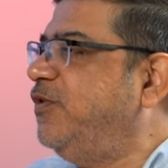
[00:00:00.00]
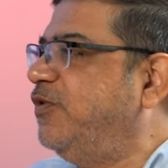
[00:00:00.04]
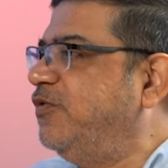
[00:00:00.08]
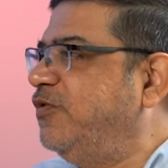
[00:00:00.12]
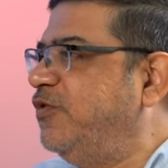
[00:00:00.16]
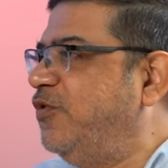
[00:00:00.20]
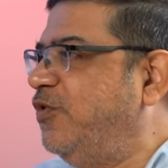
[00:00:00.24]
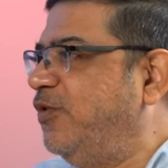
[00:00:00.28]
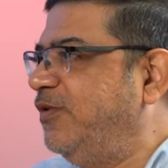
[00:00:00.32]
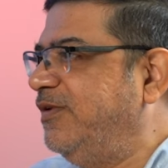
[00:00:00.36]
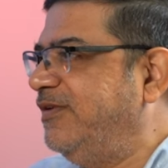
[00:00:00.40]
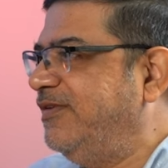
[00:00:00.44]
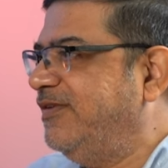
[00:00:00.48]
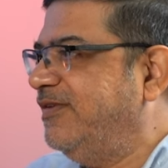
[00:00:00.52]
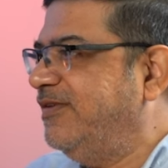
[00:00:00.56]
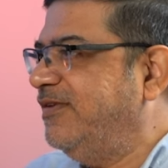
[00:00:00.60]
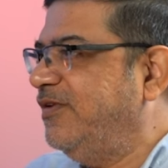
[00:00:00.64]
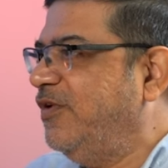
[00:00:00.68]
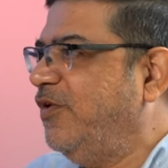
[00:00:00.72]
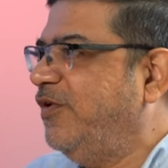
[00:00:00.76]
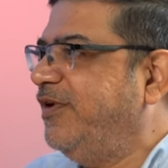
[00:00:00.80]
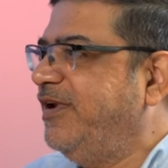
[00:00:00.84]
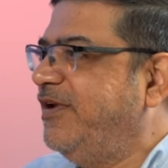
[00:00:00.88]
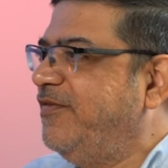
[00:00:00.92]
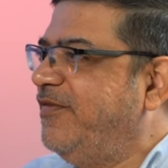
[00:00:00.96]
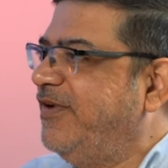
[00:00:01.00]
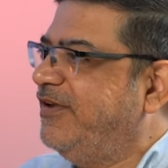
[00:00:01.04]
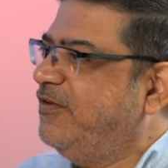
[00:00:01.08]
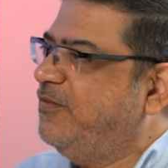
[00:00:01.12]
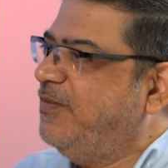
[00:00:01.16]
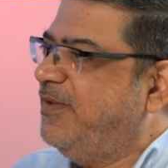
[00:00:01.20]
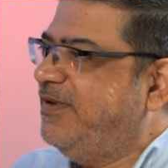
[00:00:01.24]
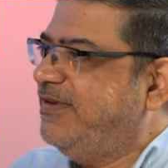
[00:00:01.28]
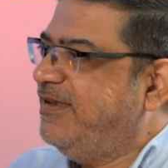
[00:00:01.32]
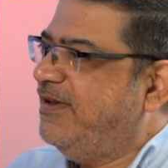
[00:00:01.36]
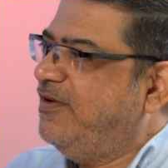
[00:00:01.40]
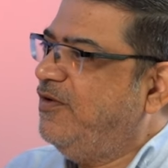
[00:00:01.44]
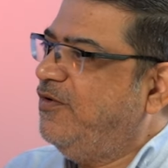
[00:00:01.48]
those goals. Your
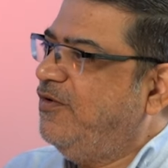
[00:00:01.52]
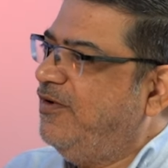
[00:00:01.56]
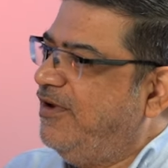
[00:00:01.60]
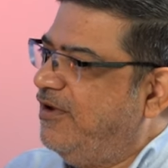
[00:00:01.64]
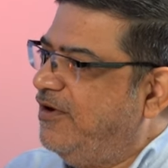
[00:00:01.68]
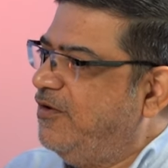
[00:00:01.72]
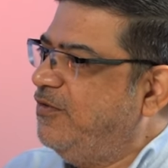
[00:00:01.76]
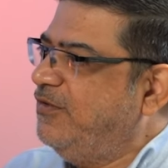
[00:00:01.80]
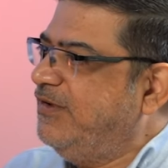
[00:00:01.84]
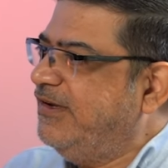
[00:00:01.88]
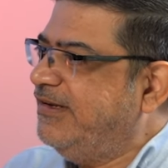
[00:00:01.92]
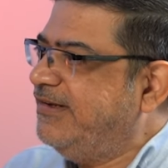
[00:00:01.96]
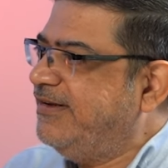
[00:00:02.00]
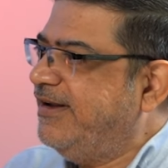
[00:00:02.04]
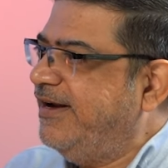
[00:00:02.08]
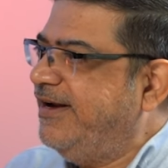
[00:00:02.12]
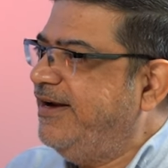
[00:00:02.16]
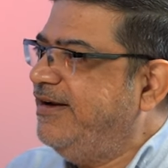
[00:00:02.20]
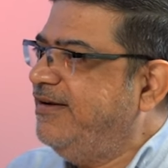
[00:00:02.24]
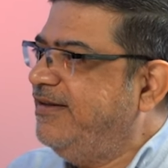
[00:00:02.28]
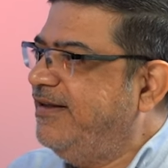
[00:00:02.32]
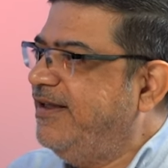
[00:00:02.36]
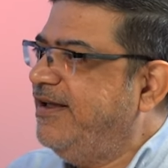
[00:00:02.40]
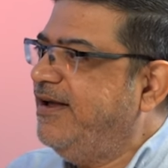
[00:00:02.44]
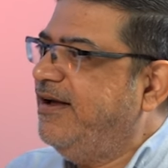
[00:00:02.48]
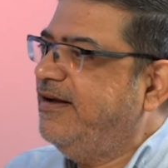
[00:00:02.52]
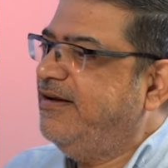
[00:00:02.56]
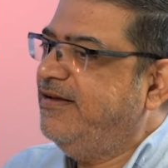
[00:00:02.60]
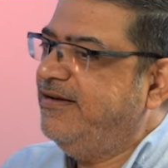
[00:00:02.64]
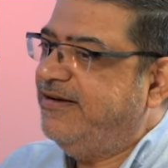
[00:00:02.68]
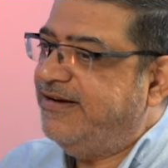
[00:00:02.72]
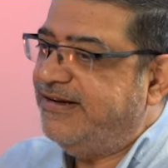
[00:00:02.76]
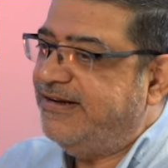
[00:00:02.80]
investments and all are on the side. They are a